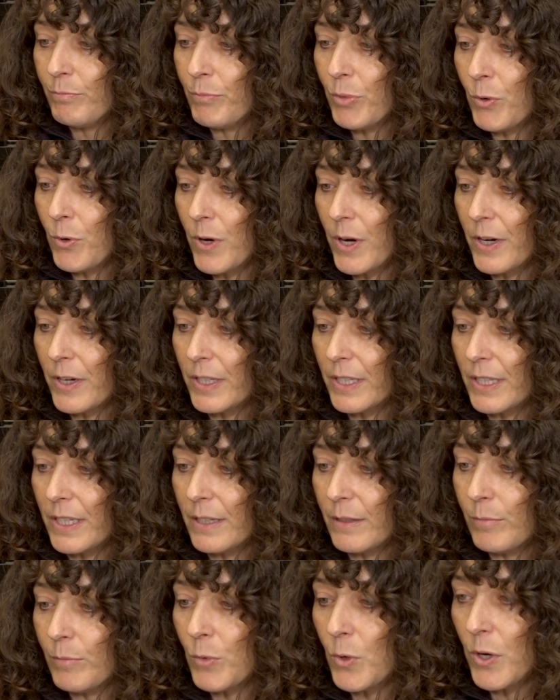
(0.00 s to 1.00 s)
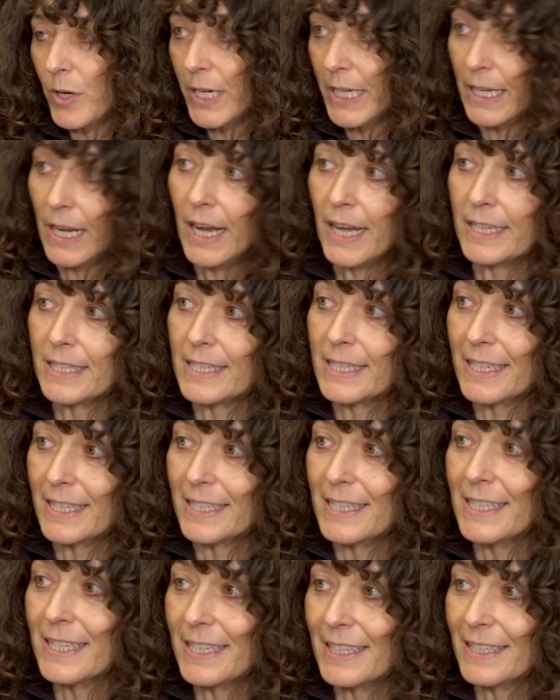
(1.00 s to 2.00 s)
born more in
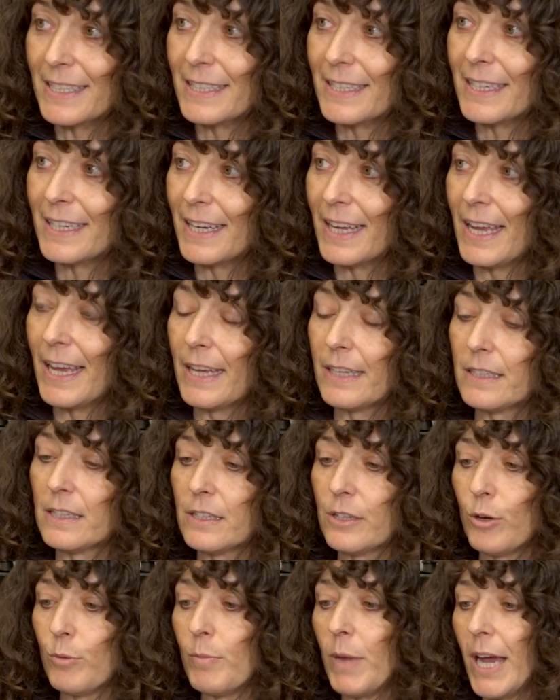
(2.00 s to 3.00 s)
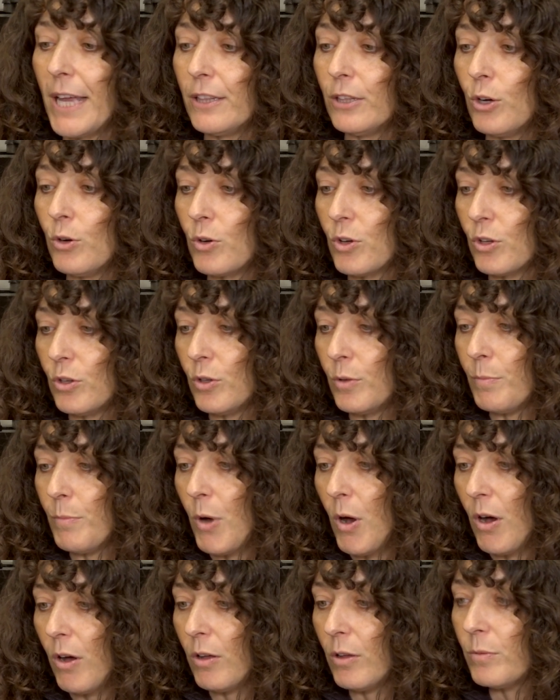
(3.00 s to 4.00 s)
Huntington, and so my local
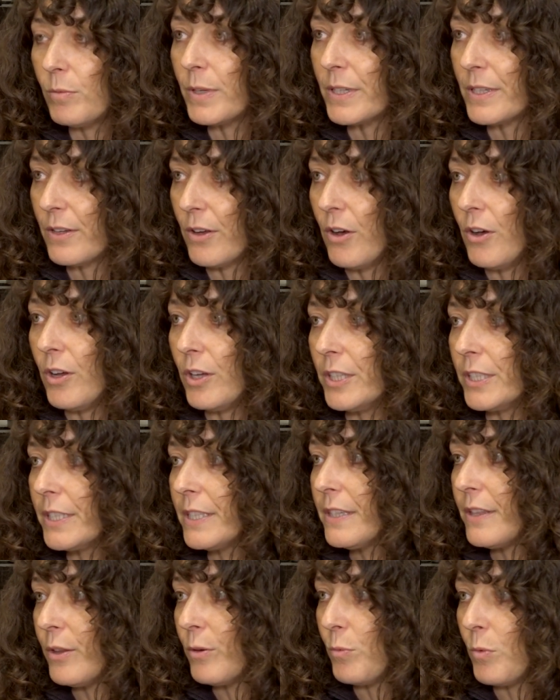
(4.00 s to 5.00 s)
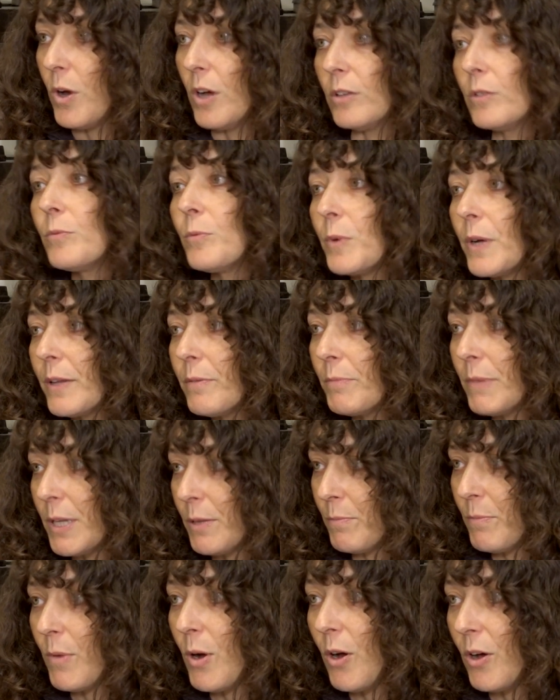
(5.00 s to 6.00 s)
mall was called the Walt
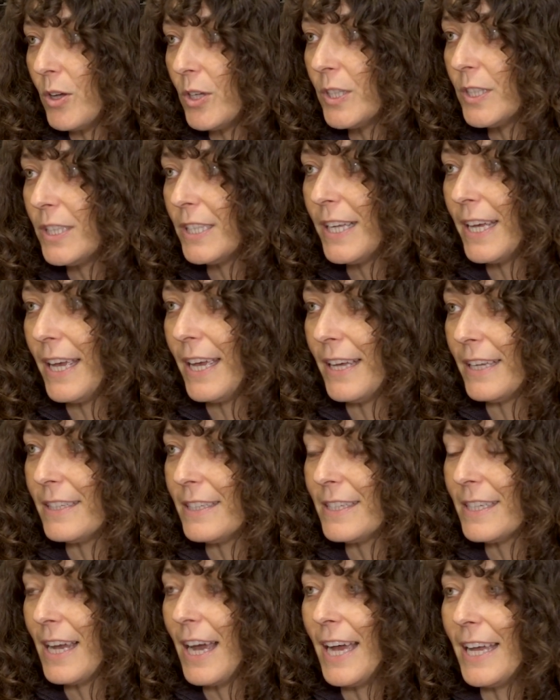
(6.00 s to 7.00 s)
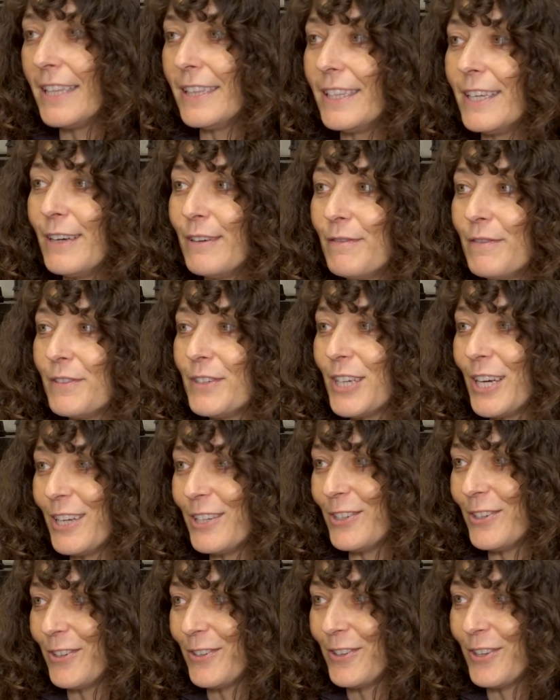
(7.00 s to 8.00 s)
Whitman Mall, and I lived
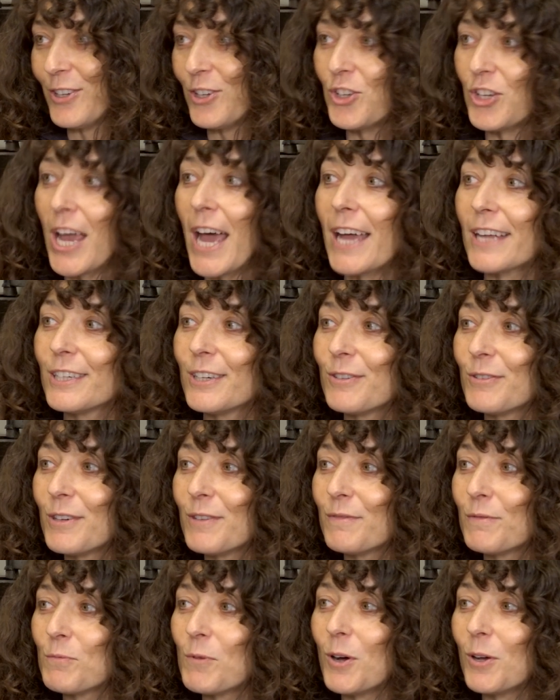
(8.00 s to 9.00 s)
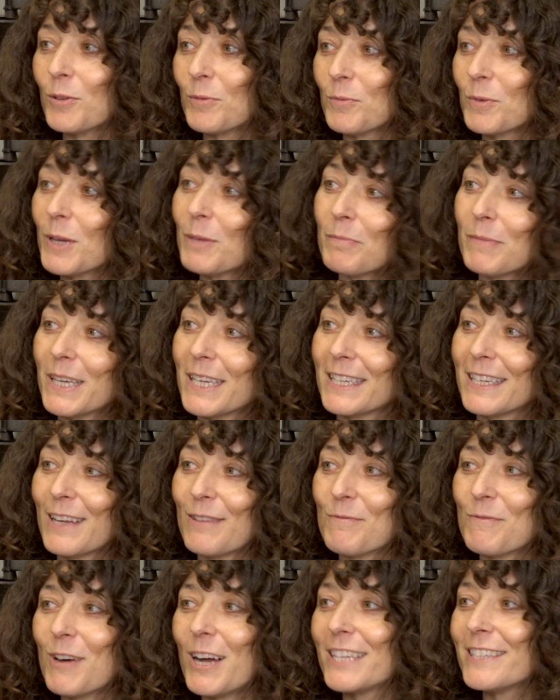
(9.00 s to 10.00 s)
under the shadow of Walt Whitman
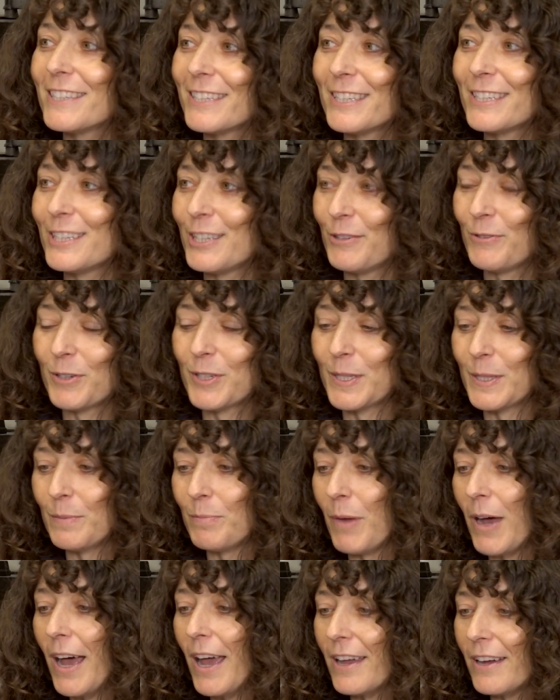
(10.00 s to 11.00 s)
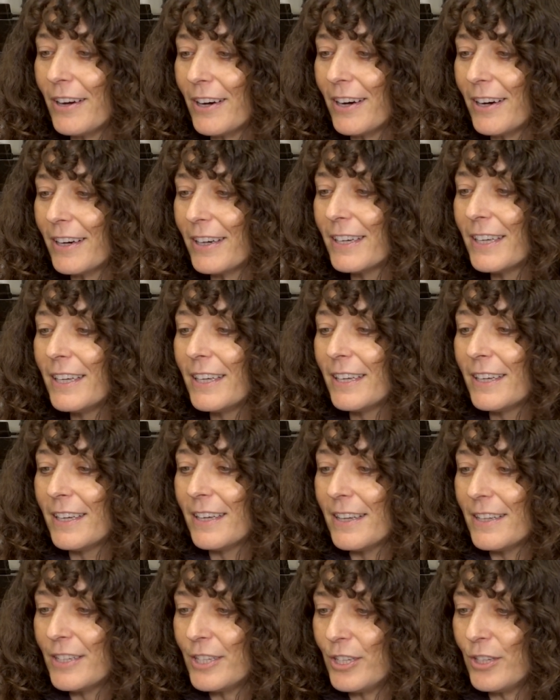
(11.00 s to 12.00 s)
and wanted to aspire
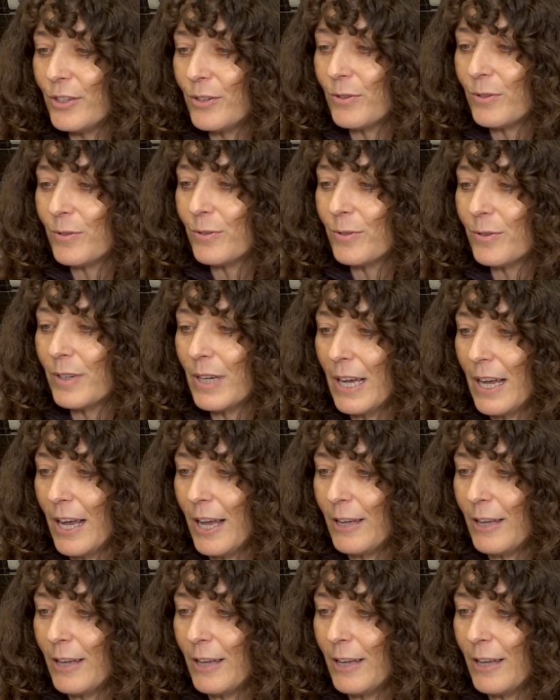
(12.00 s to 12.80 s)
to